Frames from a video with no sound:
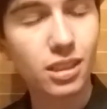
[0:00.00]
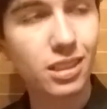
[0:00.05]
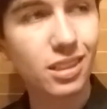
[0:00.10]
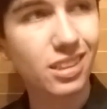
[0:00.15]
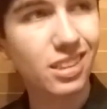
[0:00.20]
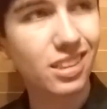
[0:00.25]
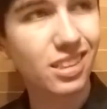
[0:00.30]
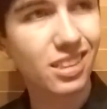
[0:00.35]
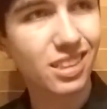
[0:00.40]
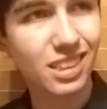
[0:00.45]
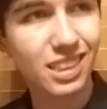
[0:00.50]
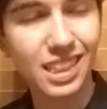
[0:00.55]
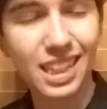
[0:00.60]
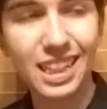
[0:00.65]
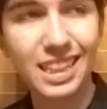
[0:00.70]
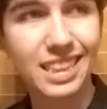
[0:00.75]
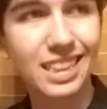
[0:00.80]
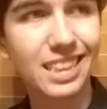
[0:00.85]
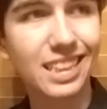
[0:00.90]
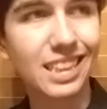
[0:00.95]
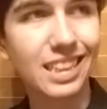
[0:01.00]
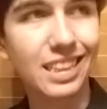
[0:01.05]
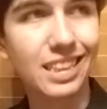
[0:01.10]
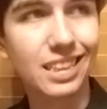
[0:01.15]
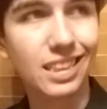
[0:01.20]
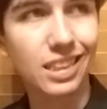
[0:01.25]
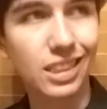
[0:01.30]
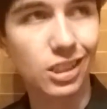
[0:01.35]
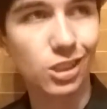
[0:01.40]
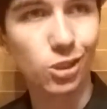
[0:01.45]
zesty
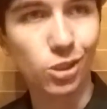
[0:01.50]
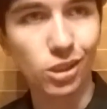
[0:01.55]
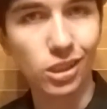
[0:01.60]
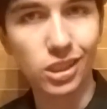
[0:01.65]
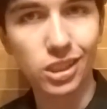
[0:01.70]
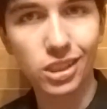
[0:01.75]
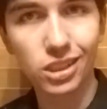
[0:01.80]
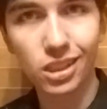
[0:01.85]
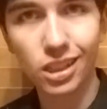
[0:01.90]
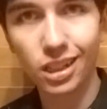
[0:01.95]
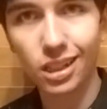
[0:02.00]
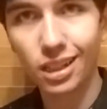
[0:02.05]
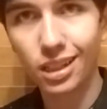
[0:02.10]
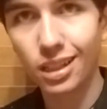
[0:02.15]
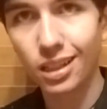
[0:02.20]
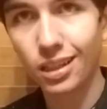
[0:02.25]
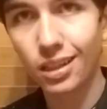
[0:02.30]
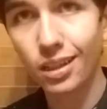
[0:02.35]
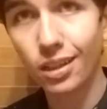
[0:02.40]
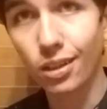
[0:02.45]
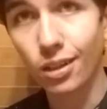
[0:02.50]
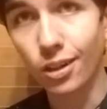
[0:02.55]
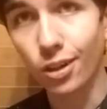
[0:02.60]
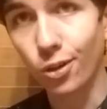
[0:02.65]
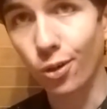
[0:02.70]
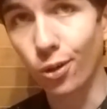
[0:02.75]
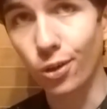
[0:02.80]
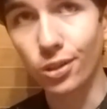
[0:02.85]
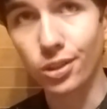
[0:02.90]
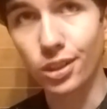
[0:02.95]
citrus
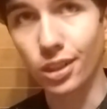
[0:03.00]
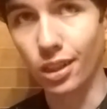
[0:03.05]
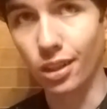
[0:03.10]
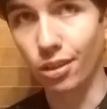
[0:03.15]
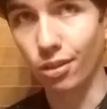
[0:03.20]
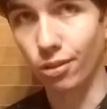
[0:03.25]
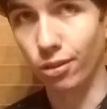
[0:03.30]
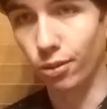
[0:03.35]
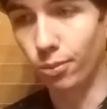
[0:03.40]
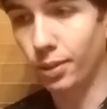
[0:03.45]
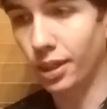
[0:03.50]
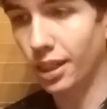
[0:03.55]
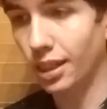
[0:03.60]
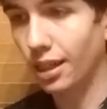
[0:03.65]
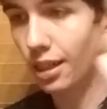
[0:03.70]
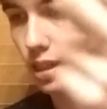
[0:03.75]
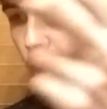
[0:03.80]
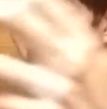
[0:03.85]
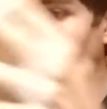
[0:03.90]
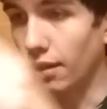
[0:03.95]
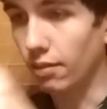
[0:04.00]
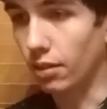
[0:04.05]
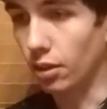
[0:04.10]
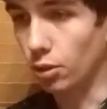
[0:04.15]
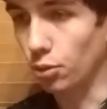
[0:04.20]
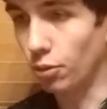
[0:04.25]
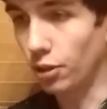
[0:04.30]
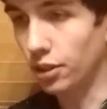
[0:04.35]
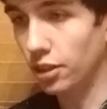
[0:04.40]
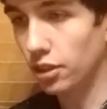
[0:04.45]
coursing through me. There's
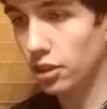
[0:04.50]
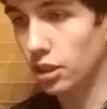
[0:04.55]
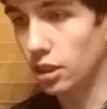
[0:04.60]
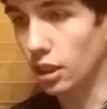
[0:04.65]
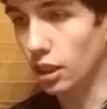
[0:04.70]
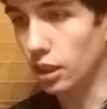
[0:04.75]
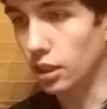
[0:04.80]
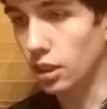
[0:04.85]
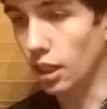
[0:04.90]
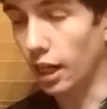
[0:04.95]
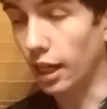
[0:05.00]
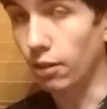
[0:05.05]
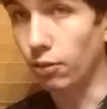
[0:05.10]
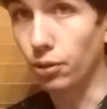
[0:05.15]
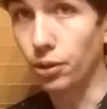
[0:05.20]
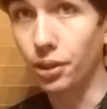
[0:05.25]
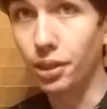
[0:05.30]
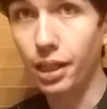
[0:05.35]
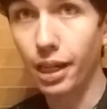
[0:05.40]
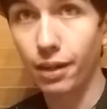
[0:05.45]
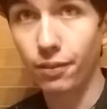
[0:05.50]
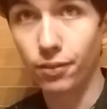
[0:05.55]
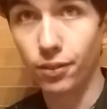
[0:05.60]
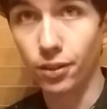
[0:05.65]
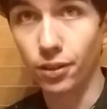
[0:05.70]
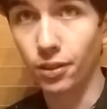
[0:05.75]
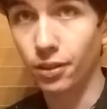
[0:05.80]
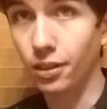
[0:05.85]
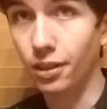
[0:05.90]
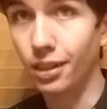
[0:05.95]
one disease I will
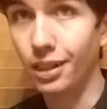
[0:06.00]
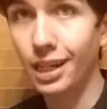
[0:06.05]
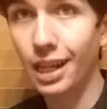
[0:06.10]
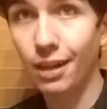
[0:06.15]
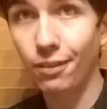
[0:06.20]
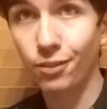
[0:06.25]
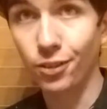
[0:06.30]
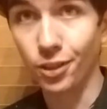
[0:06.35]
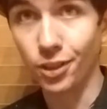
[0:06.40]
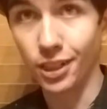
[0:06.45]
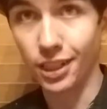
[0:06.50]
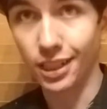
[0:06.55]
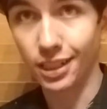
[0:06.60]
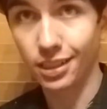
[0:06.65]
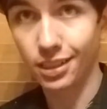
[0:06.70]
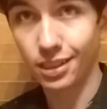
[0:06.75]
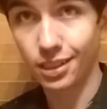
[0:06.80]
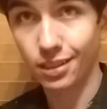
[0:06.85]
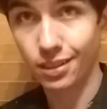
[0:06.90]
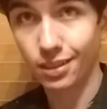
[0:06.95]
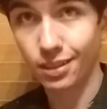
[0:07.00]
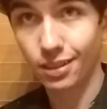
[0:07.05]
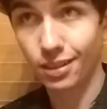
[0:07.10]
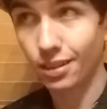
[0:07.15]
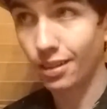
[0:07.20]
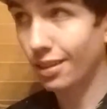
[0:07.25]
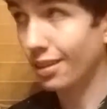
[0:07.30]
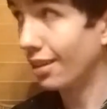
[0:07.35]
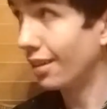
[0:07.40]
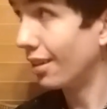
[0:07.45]
never get
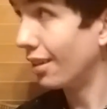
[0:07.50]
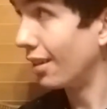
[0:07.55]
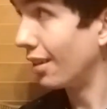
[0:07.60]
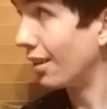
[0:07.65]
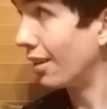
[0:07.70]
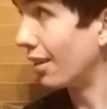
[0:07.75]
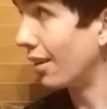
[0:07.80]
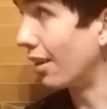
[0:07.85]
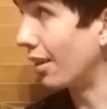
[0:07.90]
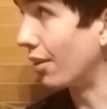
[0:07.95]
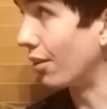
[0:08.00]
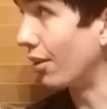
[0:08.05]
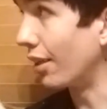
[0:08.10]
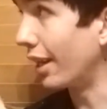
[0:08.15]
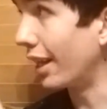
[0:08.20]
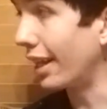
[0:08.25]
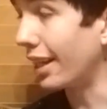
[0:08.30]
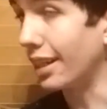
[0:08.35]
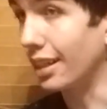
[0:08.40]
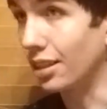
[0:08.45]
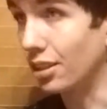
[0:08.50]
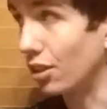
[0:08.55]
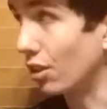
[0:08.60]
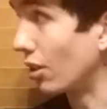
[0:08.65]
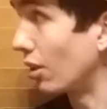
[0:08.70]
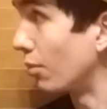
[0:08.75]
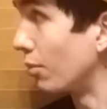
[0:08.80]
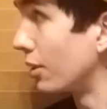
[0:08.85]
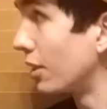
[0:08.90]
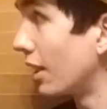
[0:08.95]
under any
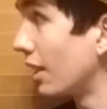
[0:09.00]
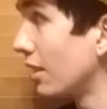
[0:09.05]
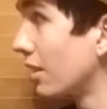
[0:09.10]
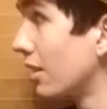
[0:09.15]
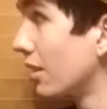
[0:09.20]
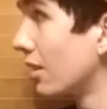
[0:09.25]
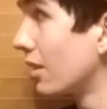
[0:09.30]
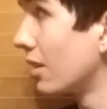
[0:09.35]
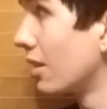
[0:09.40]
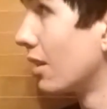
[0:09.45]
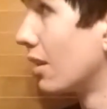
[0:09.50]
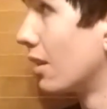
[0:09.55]
circumstances.